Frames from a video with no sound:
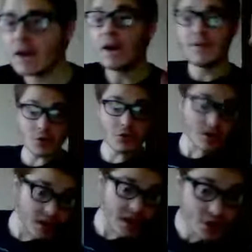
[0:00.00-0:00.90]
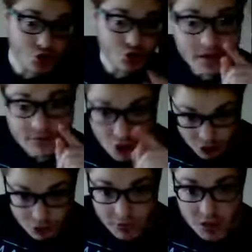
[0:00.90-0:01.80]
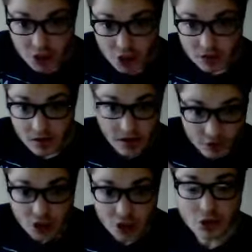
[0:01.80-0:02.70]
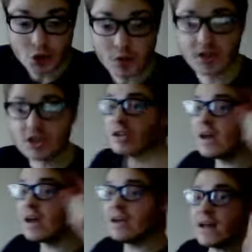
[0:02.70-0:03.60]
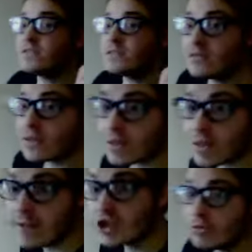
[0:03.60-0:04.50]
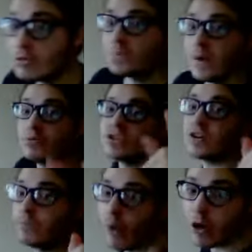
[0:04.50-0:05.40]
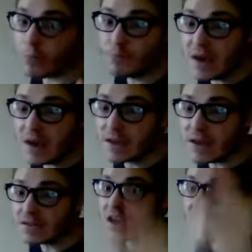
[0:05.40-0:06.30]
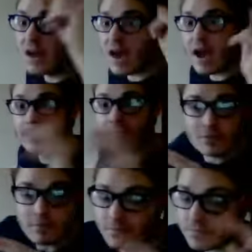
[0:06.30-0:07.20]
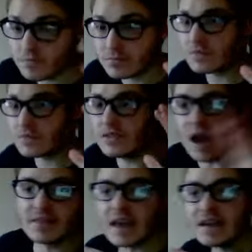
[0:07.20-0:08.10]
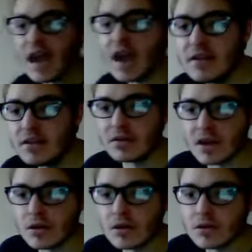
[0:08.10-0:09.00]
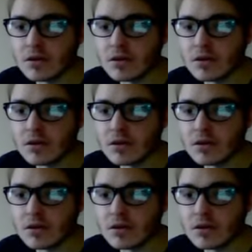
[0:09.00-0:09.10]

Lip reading: If you look at the history of the Jewish religion, Jewish people took more beatings than anything.